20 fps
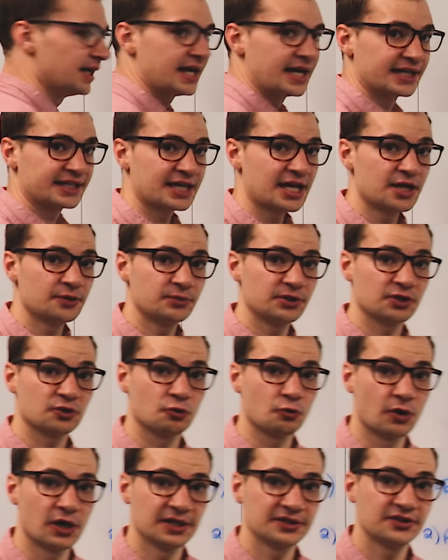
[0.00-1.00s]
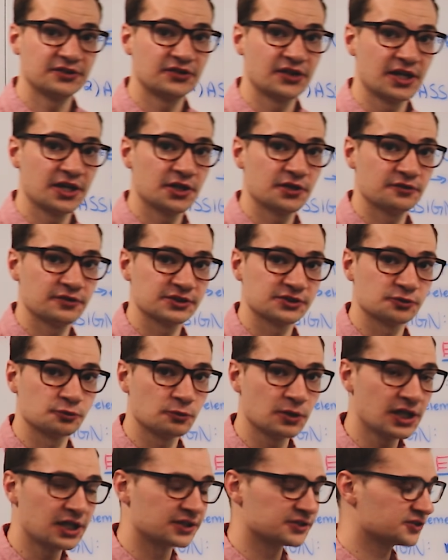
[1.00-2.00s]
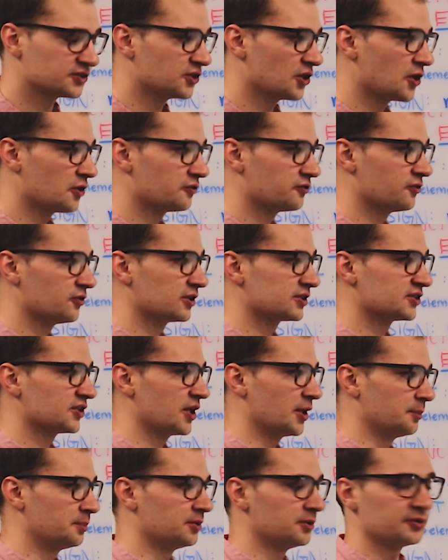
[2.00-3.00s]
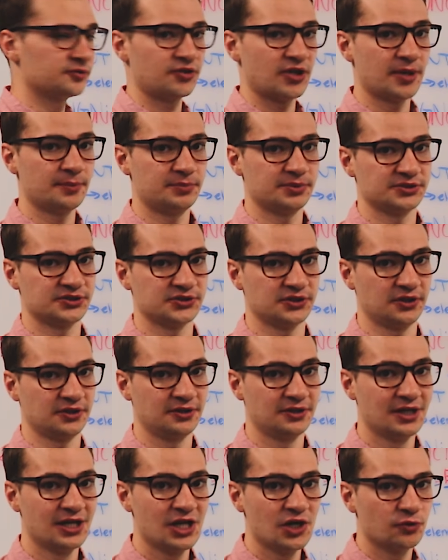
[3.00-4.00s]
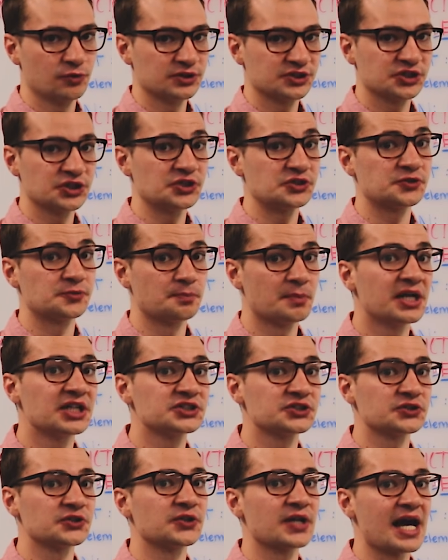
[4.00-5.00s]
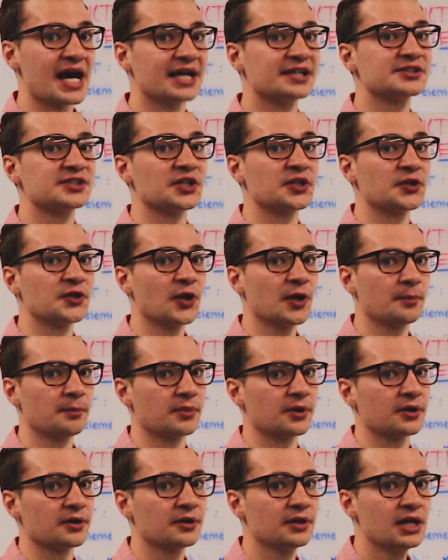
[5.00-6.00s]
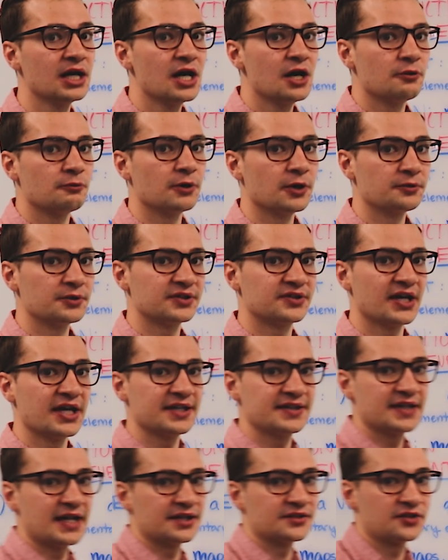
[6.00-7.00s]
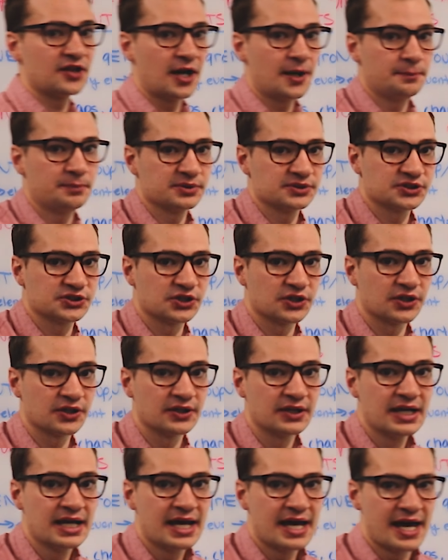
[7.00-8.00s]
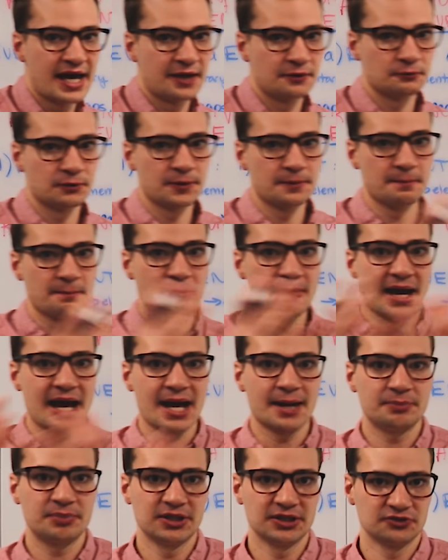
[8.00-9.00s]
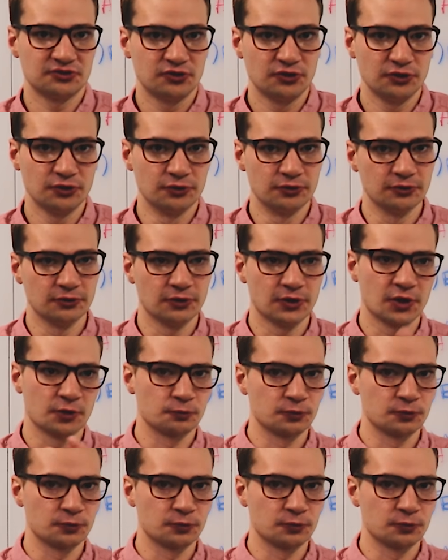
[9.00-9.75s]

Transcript: It can be quantitative as well. So for example, temperature, which is measured as a number. Well, we take that temperature and we map it to a